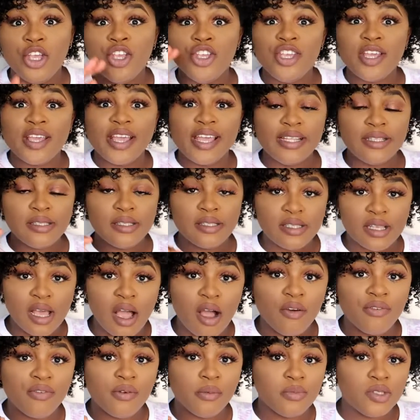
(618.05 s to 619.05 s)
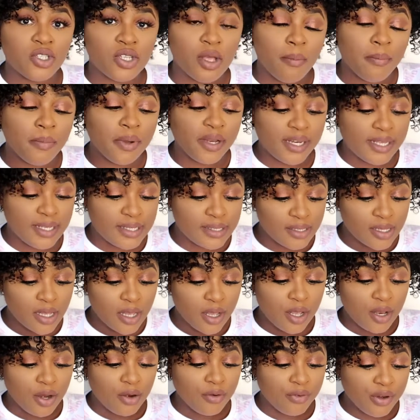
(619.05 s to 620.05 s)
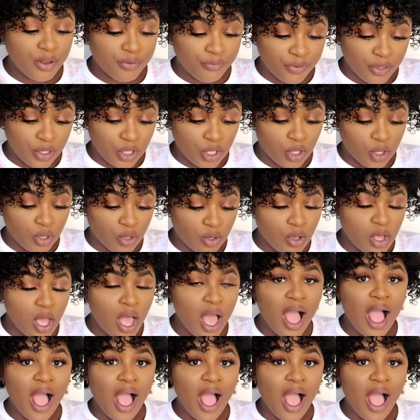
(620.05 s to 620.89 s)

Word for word: You can tell from somebody's review